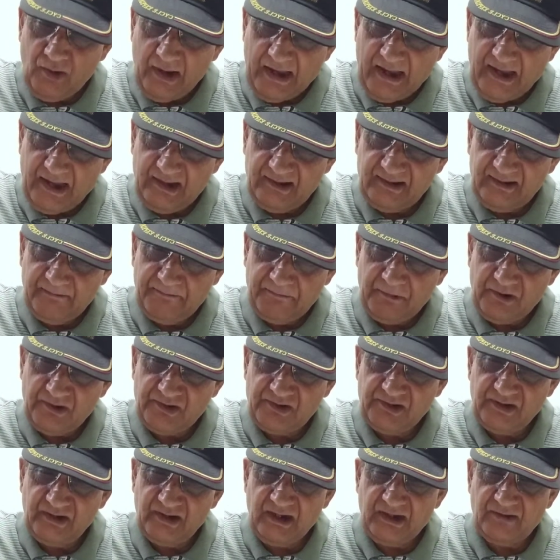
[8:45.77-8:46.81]
as a
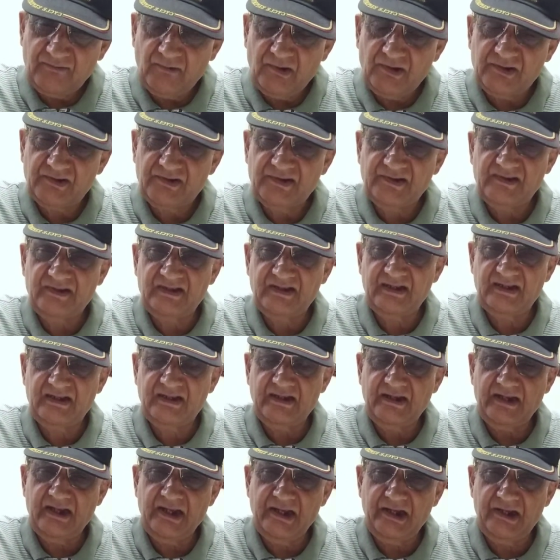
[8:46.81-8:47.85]
person advances
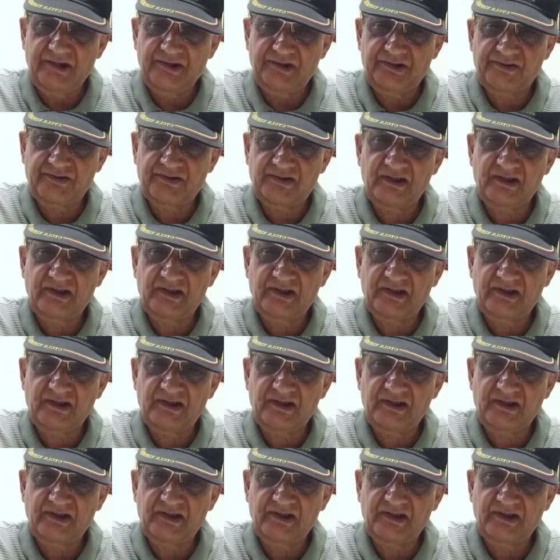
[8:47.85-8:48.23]
age,